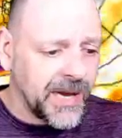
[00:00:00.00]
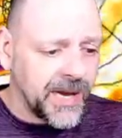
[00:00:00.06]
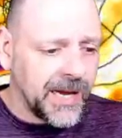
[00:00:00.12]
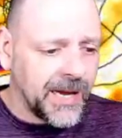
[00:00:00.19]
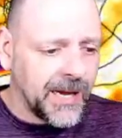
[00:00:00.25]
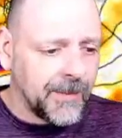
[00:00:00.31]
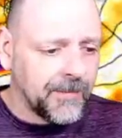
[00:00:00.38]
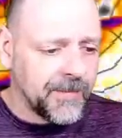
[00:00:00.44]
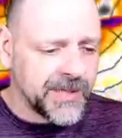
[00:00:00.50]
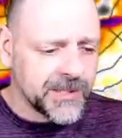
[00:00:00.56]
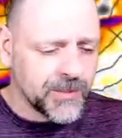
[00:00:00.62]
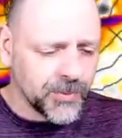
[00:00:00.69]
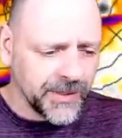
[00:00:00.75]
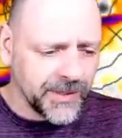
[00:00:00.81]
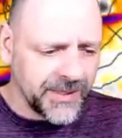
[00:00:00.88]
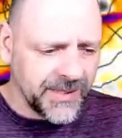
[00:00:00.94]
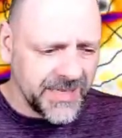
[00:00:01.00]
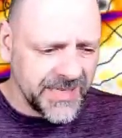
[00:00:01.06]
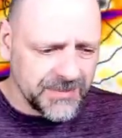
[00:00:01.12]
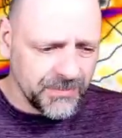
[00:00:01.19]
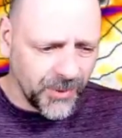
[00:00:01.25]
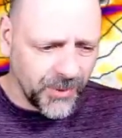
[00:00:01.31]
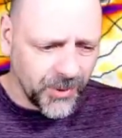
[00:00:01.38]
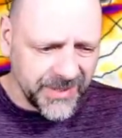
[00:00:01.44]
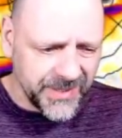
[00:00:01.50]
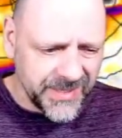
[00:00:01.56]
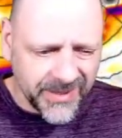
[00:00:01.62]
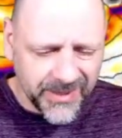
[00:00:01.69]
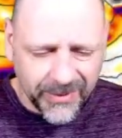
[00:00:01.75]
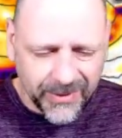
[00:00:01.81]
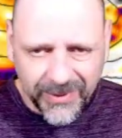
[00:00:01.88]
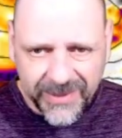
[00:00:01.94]
It's really
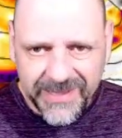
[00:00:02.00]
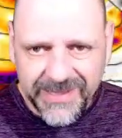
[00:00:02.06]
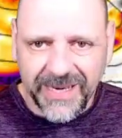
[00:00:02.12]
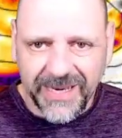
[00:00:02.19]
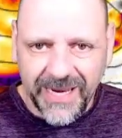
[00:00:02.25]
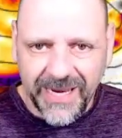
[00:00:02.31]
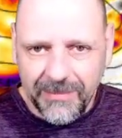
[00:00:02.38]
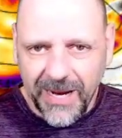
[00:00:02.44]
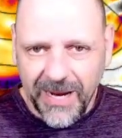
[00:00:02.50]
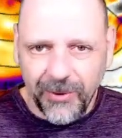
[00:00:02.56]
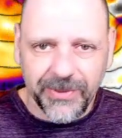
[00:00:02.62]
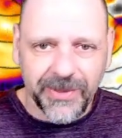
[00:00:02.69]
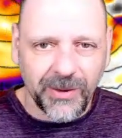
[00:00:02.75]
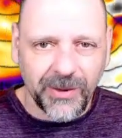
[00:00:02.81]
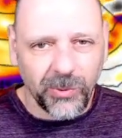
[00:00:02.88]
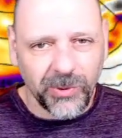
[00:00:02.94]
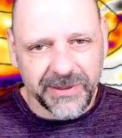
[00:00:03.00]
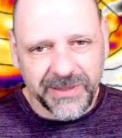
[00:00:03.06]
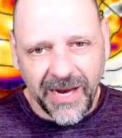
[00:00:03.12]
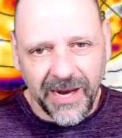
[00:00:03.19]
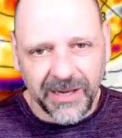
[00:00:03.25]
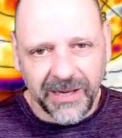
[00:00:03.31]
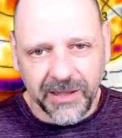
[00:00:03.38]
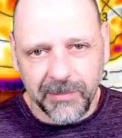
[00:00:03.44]
these other ones that come out that we'll talk a